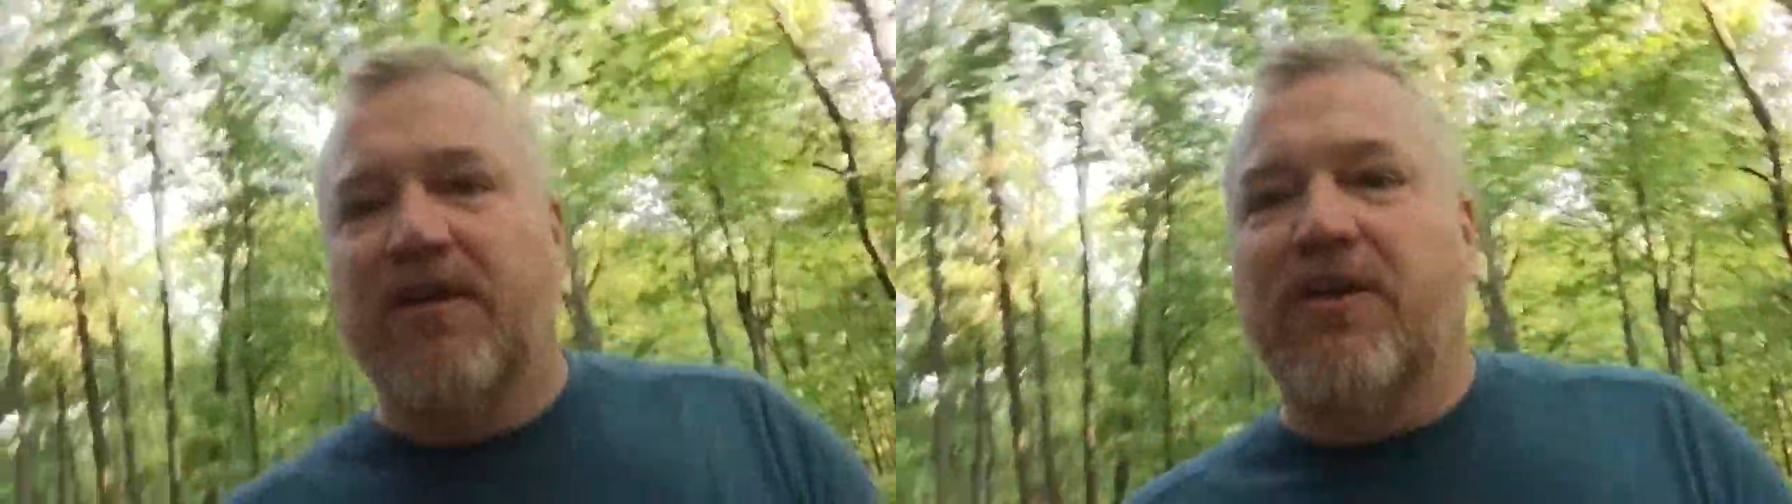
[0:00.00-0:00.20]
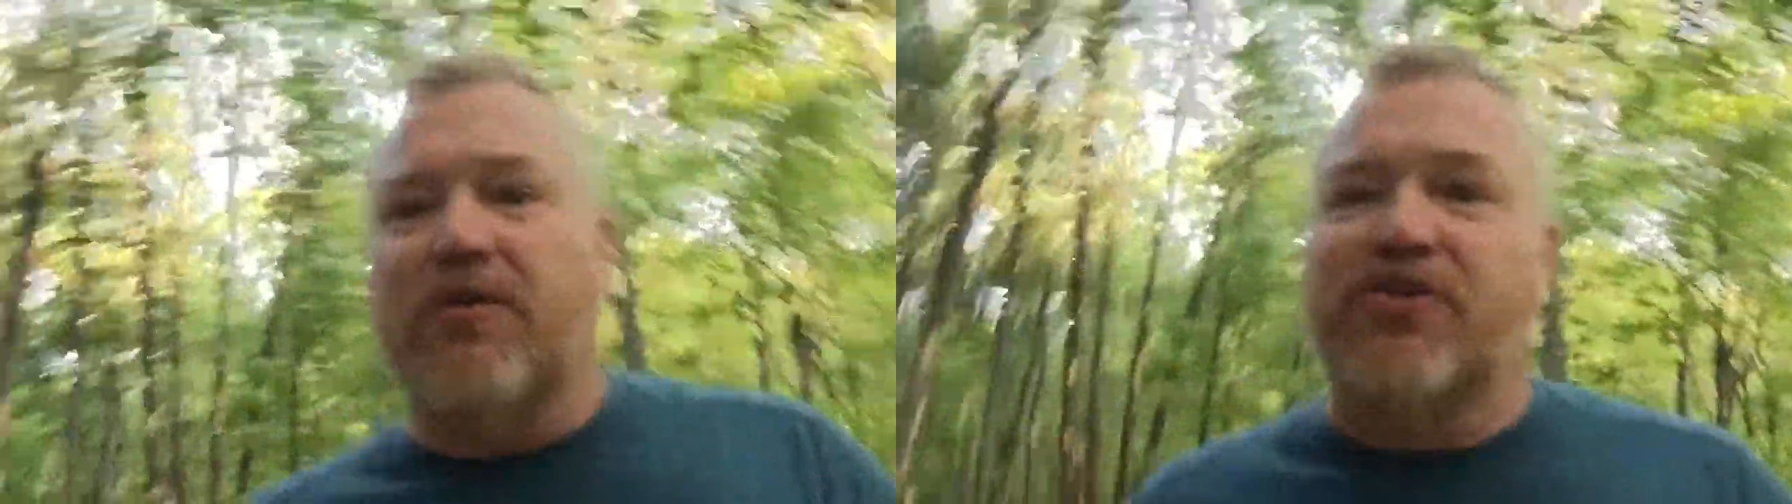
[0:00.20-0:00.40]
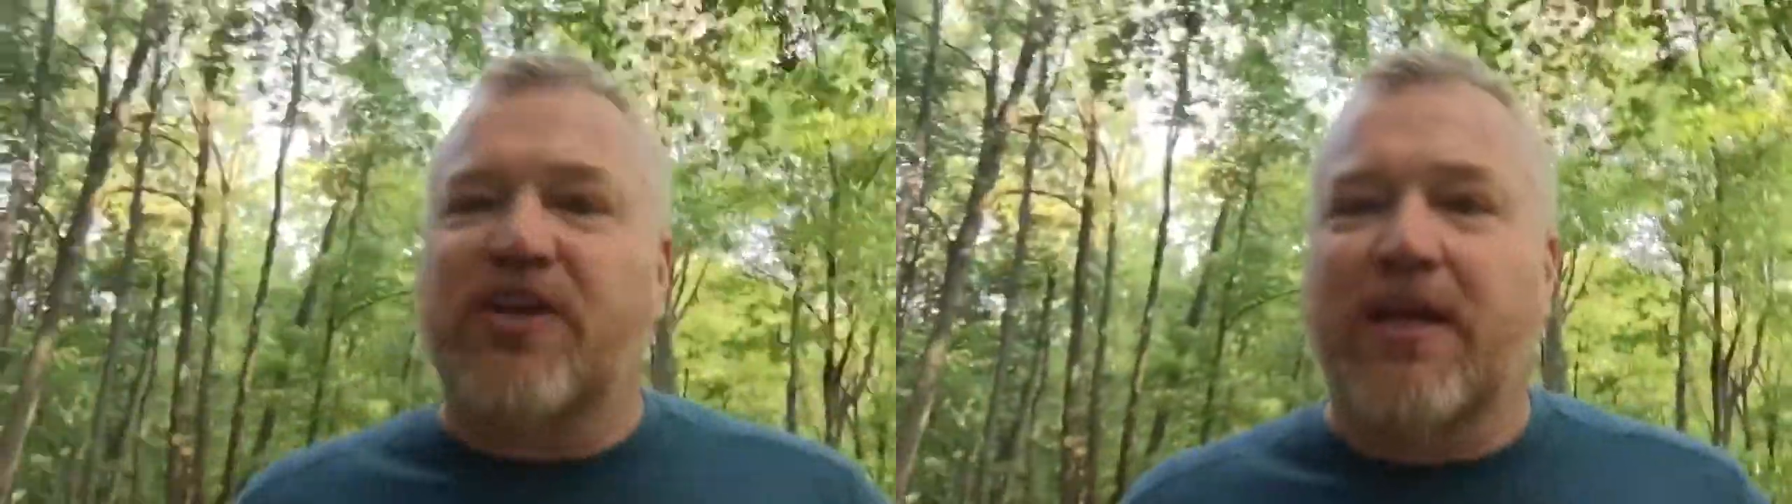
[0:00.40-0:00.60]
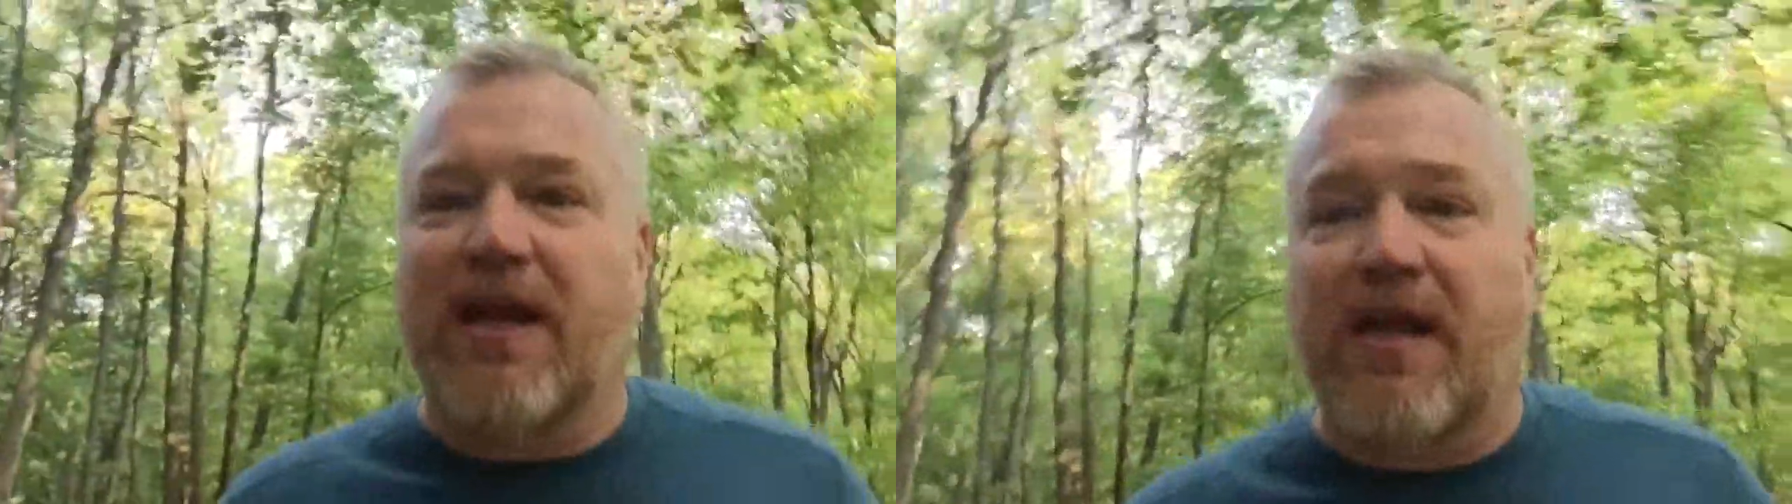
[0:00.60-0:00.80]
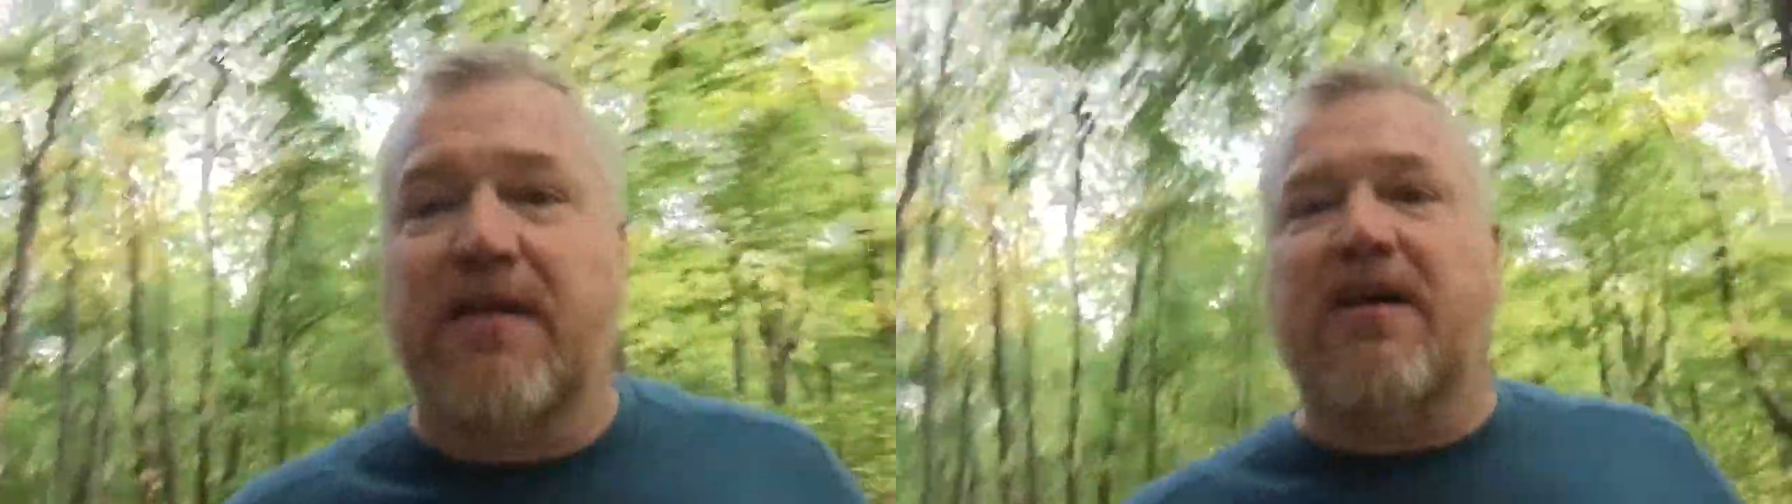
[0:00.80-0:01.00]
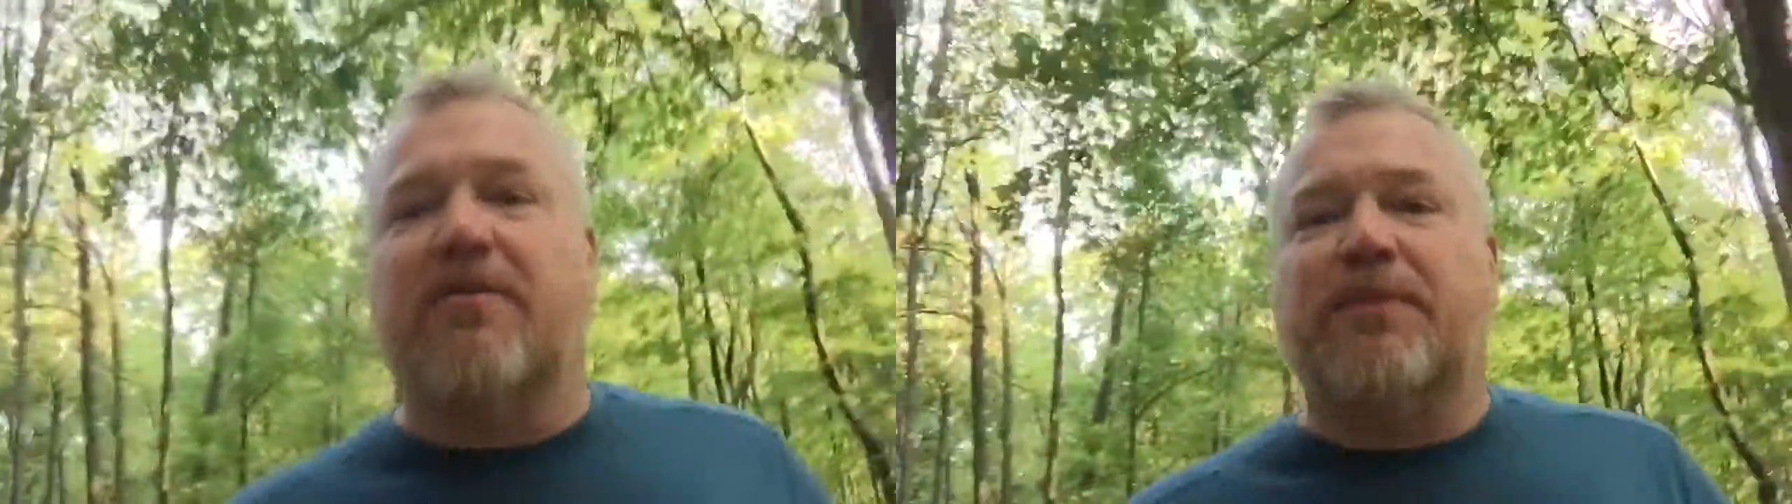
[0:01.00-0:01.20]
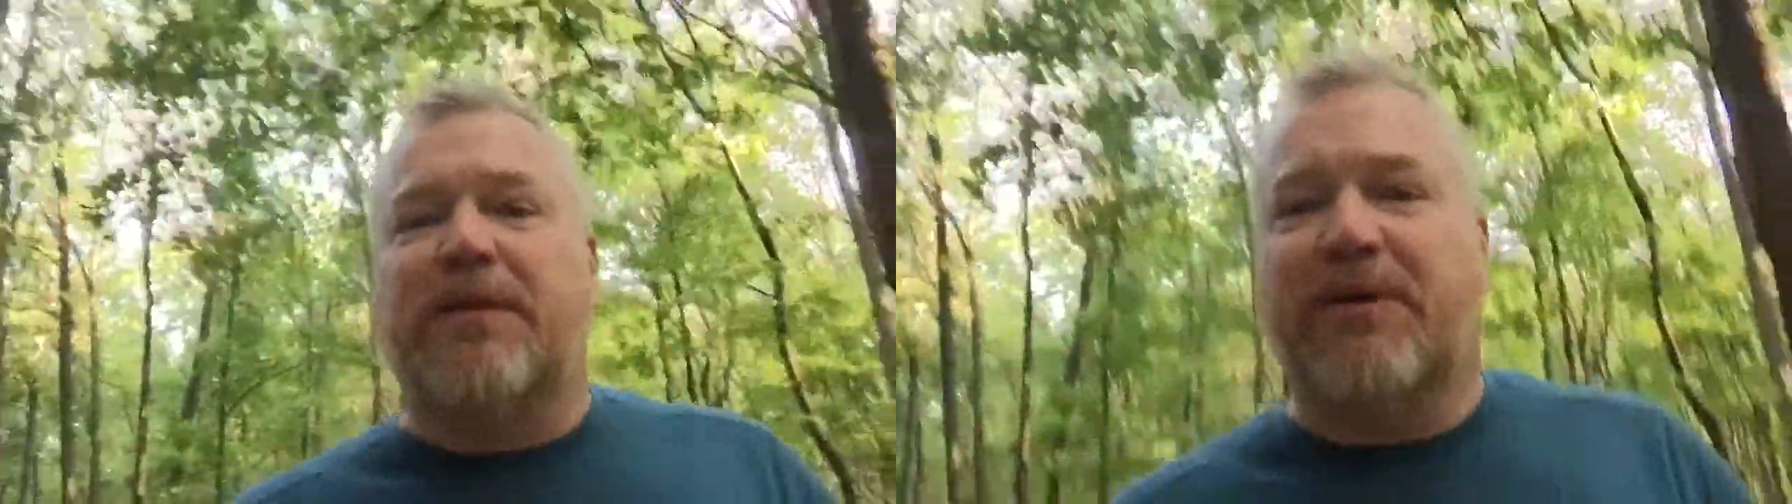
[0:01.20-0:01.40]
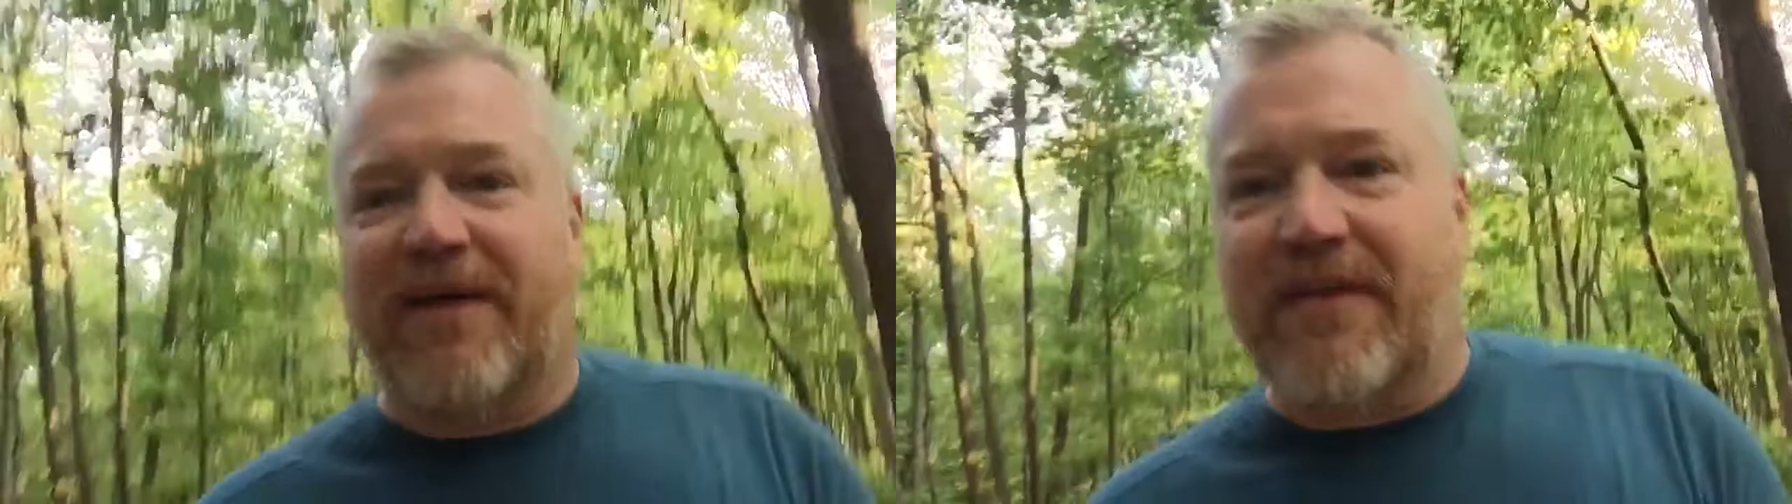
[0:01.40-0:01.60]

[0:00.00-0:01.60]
you can see a lot of the young people have